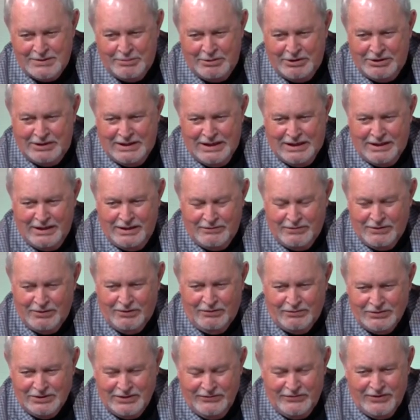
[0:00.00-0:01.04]
about Derry were
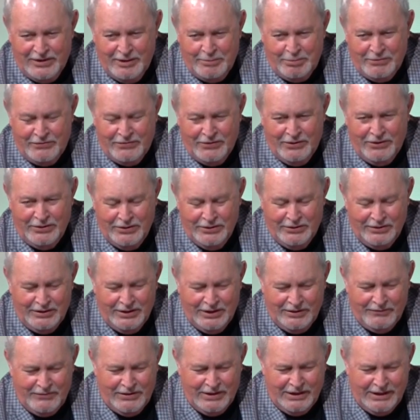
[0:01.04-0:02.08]
obviously very profound and,
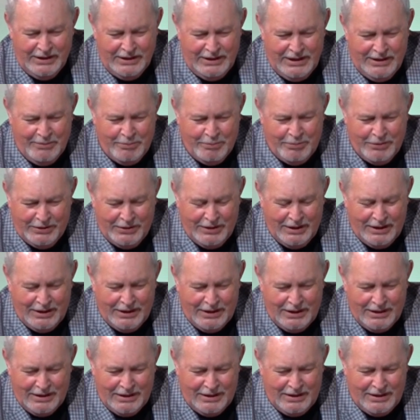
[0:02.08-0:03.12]
and very deep, but
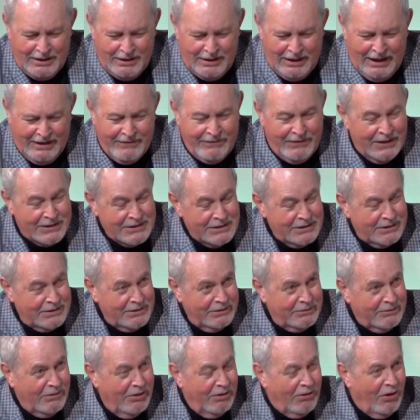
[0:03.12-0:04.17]
life hasn't
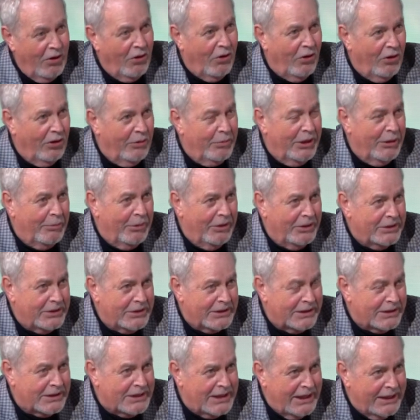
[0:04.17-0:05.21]
all been about
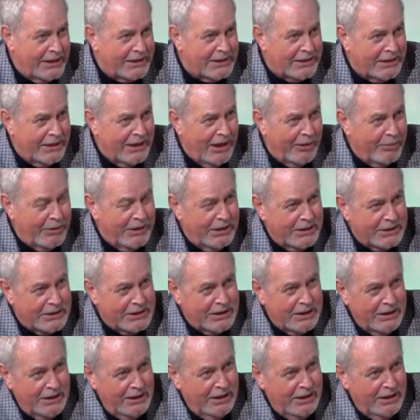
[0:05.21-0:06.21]
success and happiness.